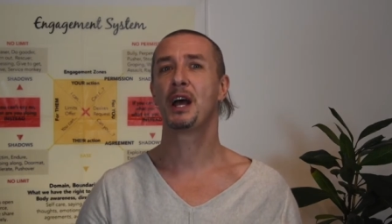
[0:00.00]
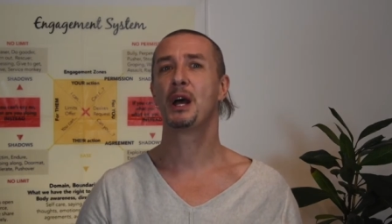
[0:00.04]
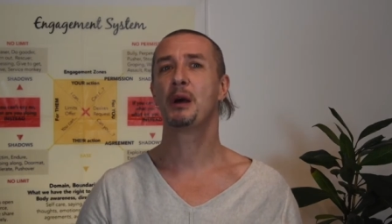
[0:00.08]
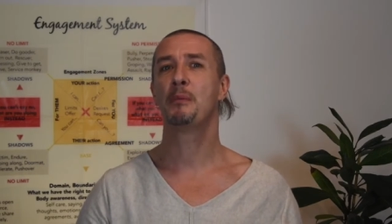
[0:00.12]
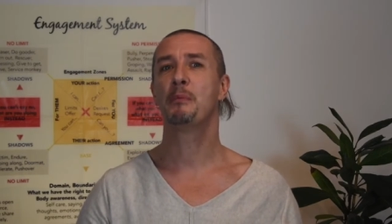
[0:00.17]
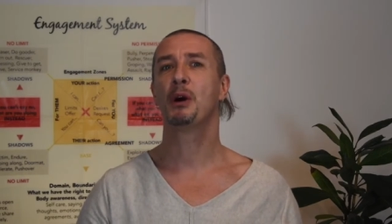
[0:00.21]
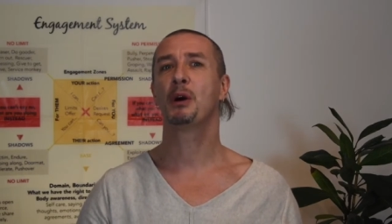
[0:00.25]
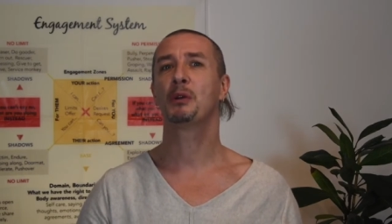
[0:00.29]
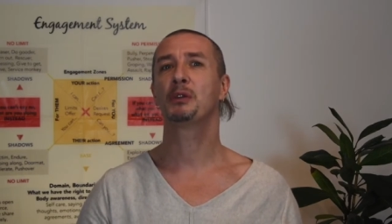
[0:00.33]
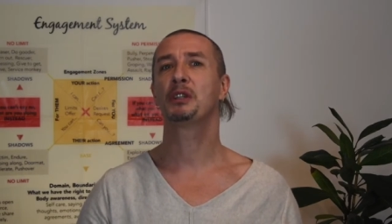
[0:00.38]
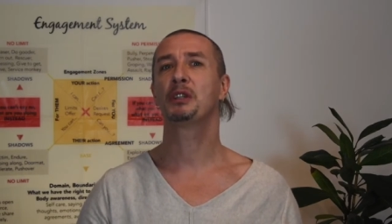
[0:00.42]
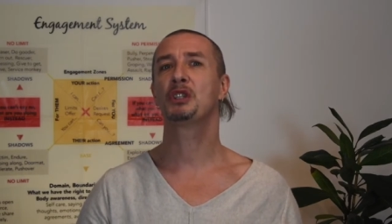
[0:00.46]

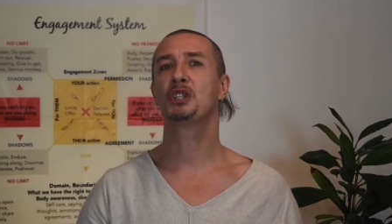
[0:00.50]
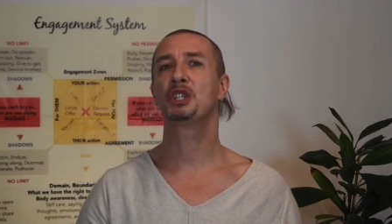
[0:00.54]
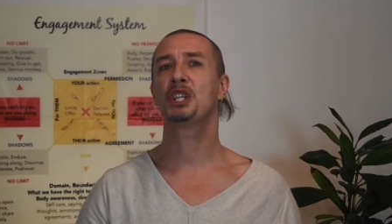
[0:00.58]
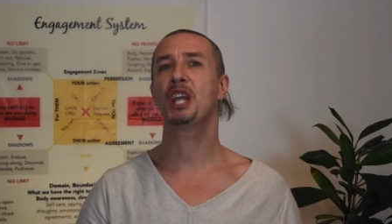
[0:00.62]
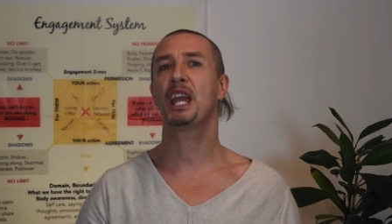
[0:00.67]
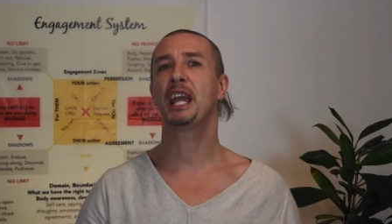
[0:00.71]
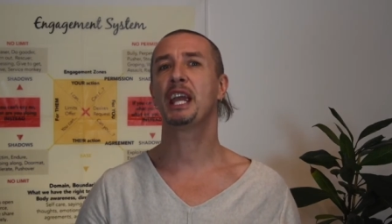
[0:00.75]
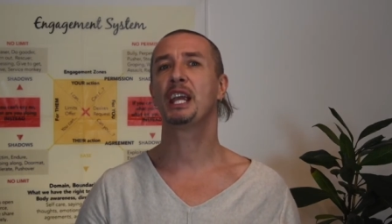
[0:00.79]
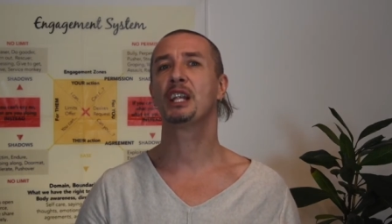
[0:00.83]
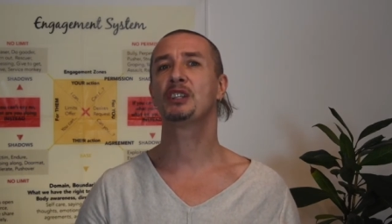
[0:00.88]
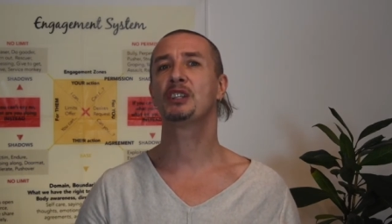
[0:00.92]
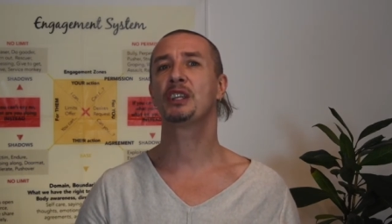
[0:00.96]
about a
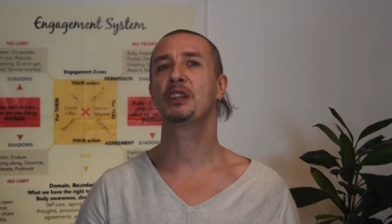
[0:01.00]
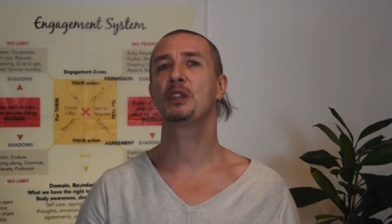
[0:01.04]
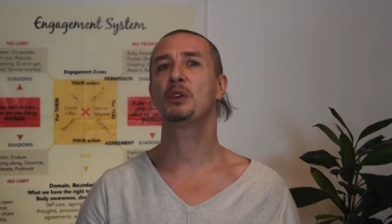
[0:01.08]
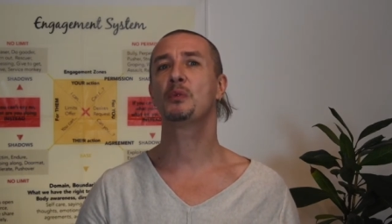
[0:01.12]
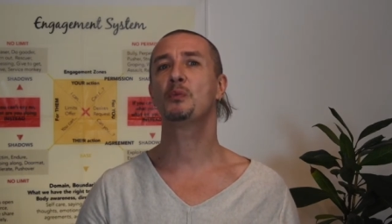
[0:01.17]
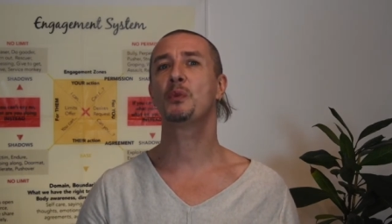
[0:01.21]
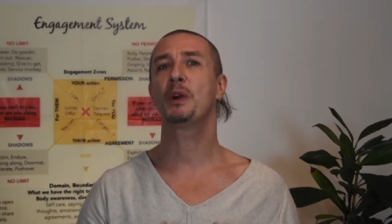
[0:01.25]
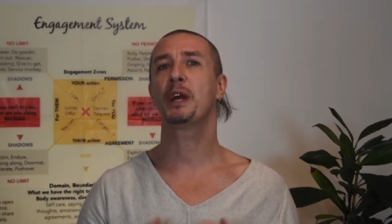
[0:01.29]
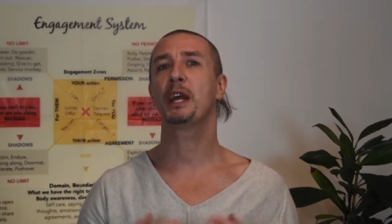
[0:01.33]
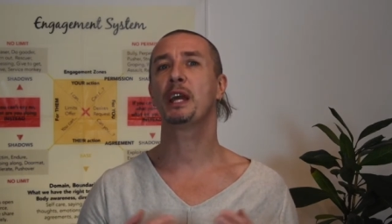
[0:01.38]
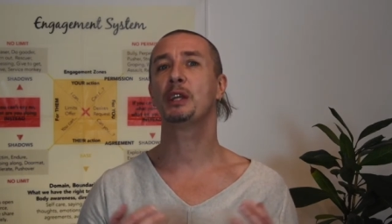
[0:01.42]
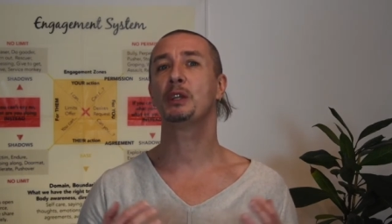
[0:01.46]
change in the
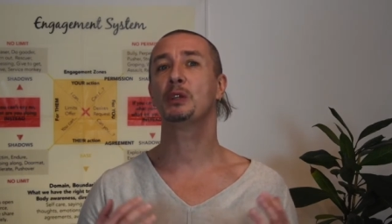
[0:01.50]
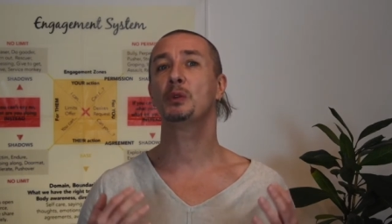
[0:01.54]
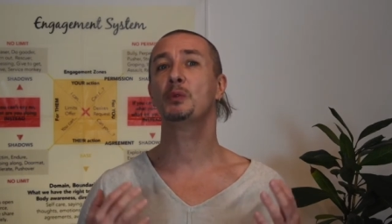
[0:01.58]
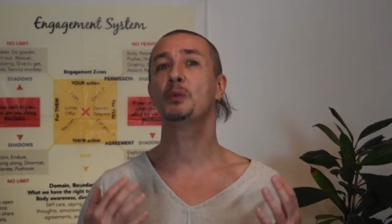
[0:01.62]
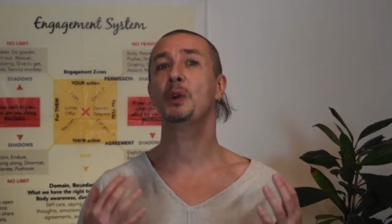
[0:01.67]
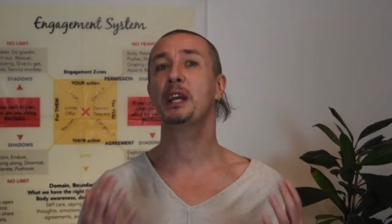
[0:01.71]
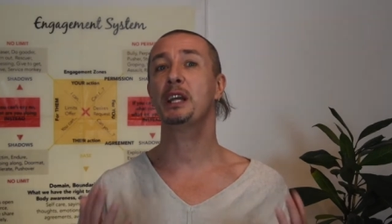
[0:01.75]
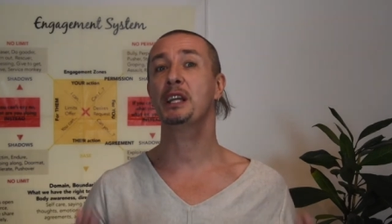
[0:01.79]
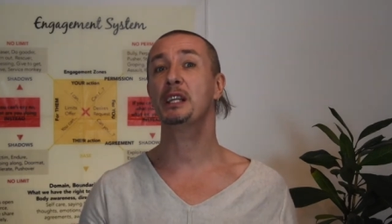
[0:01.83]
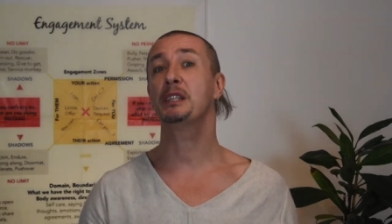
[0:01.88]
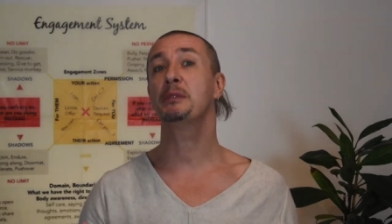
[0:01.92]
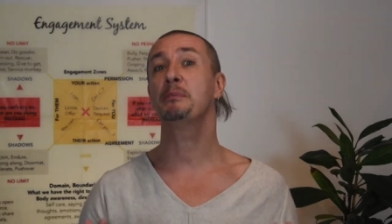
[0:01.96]
way you
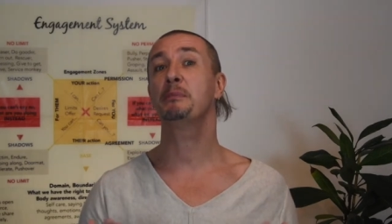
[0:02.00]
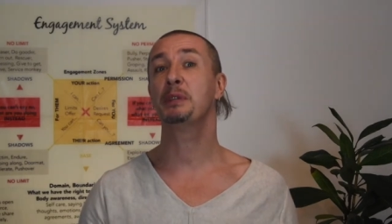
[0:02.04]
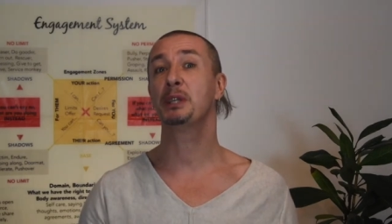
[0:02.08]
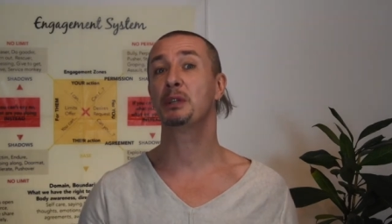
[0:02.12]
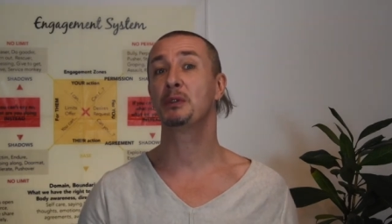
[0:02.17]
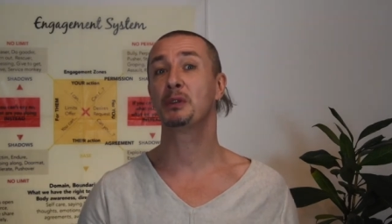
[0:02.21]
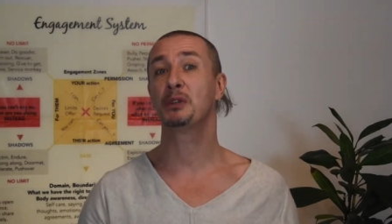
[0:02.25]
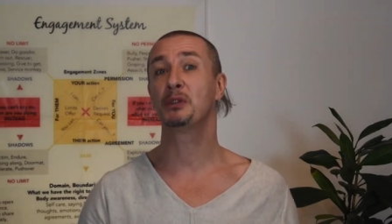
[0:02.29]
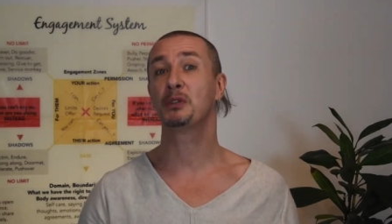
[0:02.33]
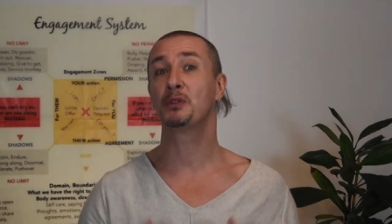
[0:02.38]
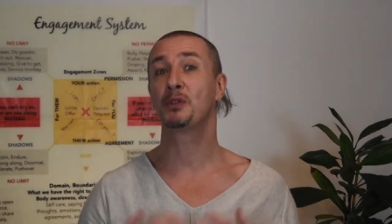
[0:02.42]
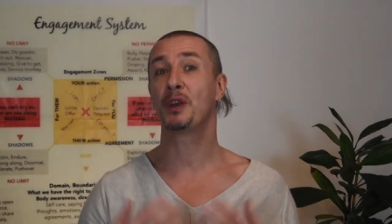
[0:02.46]

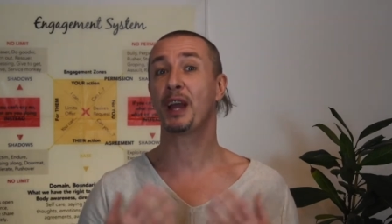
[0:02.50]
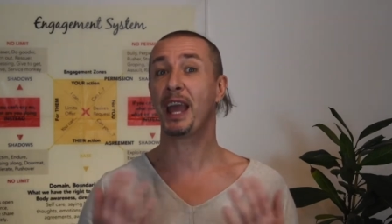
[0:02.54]
experience